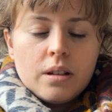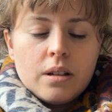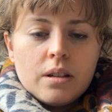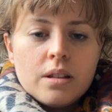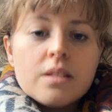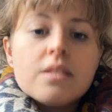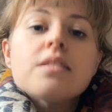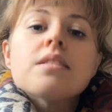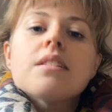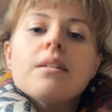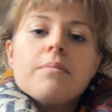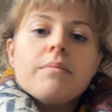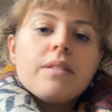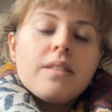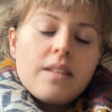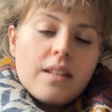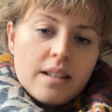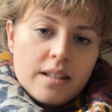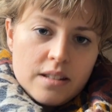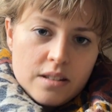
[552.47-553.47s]
that
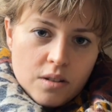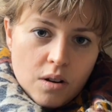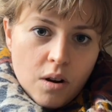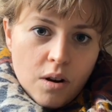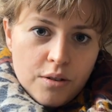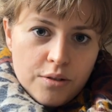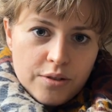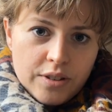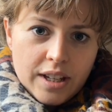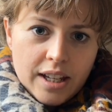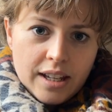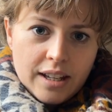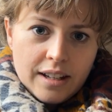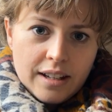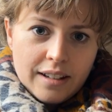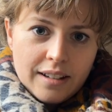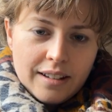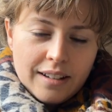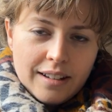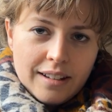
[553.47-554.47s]
something is off here
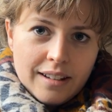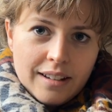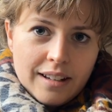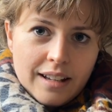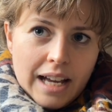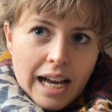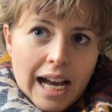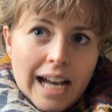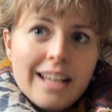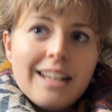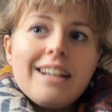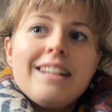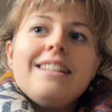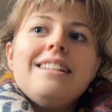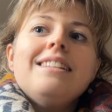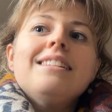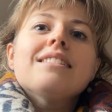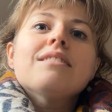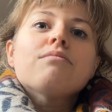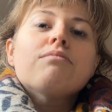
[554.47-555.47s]
and I
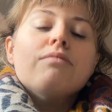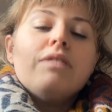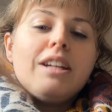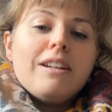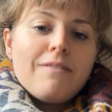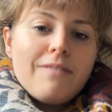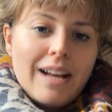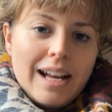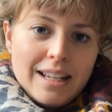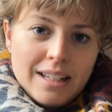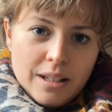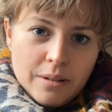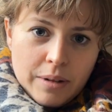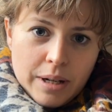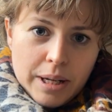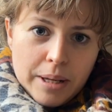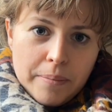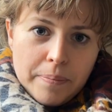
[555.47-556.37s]
need to reevaluate.